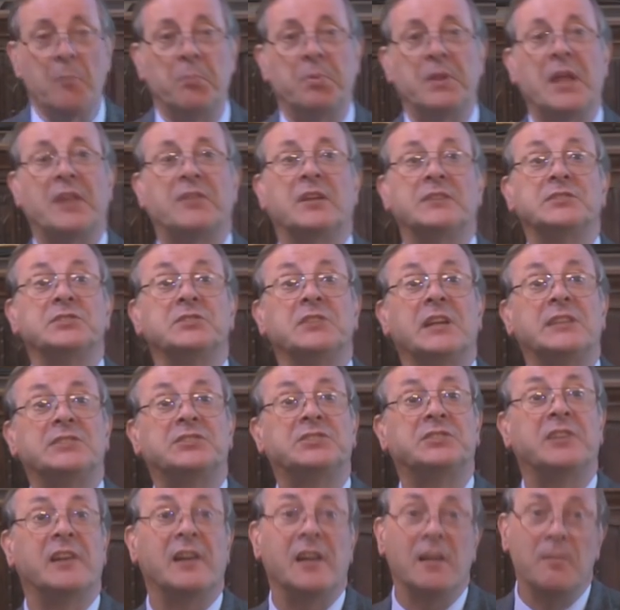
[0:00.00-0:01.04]
But that doesn't
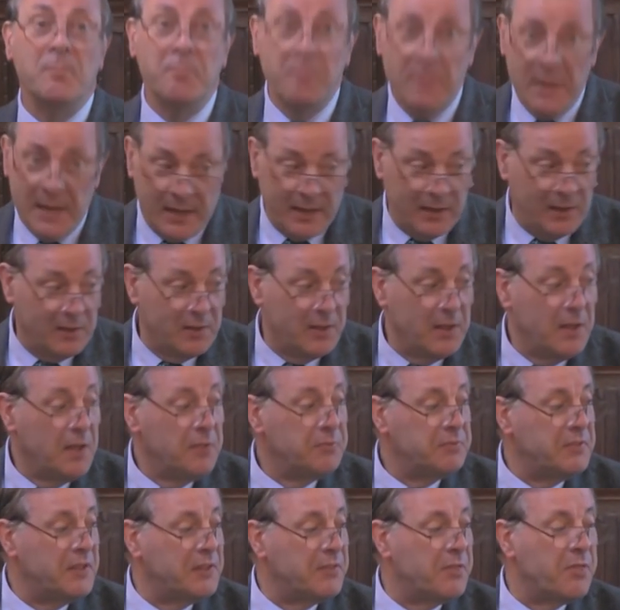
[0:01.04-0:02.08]
necessarily mean
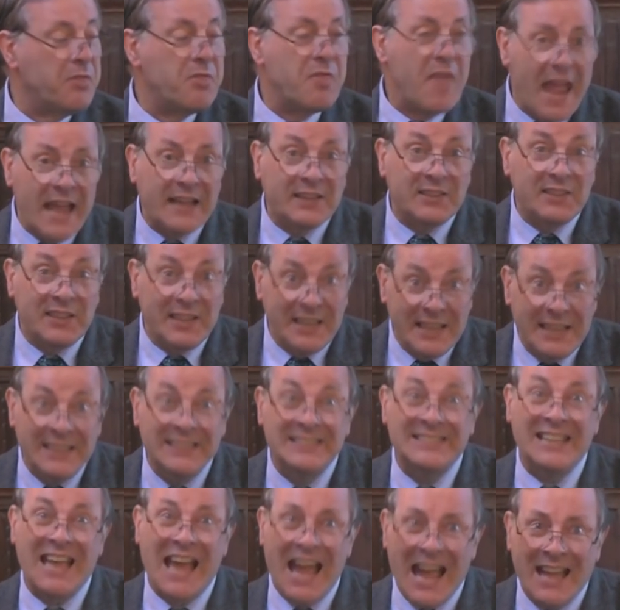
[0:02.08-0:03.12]
that that
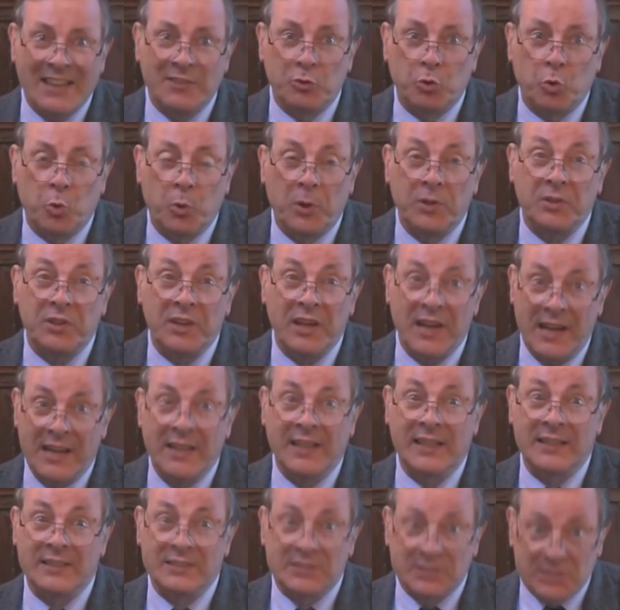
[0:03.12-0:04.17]
is adequate
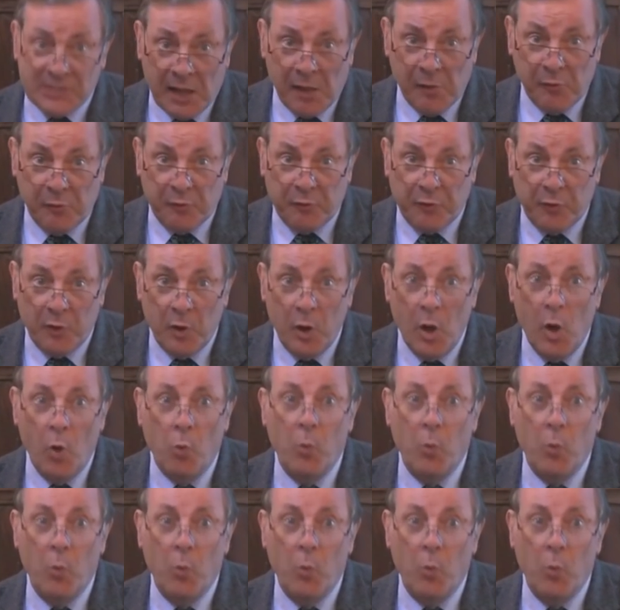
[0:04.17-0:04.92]
in itself.